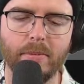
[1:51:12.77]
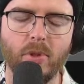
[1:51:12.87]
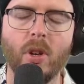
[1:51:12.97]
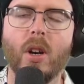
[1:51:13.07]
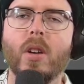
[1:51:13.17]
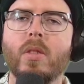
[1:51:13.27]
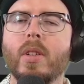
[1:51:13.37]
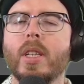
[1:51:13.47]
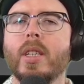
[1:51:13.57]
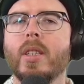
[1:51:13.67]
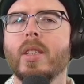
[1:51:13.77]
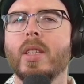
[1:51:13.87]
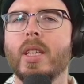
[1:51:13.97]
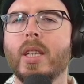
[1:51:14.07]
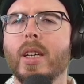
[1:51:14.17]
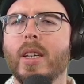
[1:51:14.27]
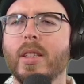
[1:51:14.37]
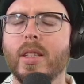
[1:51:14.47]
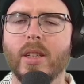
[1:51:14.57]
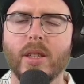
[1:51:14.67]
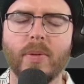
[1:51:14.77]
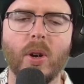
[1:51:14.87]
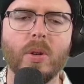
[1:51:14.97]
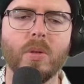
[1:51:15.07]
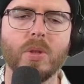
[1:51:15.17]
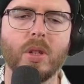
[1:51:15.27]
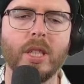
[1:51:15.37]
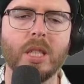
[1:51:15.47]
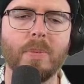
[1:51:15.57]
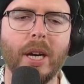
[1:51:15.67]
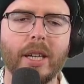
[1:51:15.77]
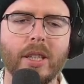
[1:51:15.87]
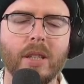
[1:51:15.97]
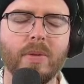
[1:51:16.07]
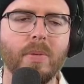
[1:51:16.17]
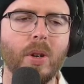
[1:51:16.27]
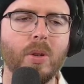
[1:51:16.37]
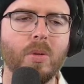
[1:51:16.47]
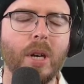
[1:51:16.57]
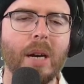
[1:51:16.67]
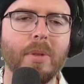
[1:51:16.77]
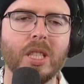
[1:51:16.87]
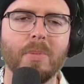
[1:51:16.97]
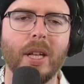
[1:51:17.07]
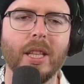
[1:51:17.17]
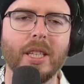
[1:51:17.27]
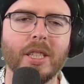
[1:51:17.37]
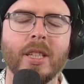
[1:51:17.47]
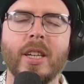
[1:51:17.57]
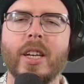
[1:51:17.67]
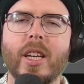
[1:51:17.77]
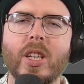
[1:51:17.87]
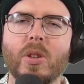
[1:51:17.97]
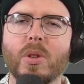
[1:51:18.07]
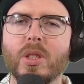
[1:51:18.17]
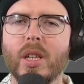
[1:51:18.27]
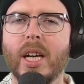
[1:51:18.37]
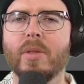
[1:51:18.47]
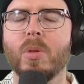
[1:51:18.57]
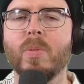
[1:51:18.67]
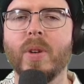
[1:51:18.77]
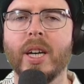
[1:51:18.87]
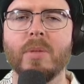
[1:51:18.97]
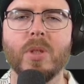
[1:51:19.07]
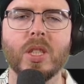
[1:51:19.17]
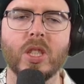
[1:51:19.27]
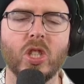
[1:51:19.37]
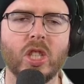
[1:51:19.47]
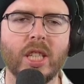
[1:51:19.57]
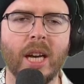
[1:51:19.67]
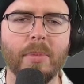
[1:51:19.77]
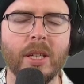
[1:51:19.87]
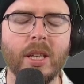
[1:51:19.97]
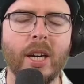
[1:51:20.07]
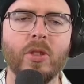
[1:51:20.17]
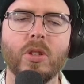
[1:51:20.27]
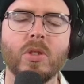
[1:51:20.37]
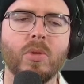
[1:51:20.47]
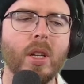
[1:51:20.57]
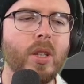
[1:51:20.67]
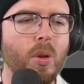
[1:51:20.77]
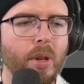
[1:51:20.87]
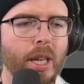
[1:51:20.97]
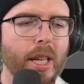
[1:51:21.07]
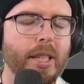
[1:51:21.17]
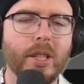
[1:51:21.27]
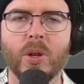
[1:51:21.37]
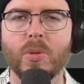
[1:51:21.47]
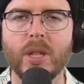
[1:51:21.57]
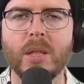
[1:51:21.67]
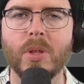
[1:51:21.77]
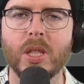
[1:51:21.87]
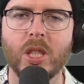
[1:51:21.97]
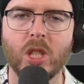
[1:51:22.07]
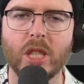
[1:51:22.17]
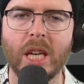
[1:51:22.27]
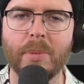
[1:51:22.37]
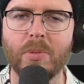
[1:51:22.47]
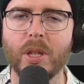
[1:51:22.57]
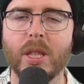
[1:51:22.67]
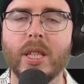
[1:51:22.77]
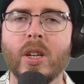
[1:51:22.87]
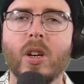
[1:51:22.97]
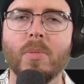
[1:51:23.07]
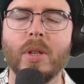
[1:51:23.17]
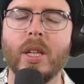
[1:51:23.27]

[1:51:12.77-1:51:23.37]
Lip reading: only the vocals on his part and different vocal harmonies and melodies, he also allowed room for other musicians to come in. I thought it was really cool to hear like the Korean musicians come in with Leehom.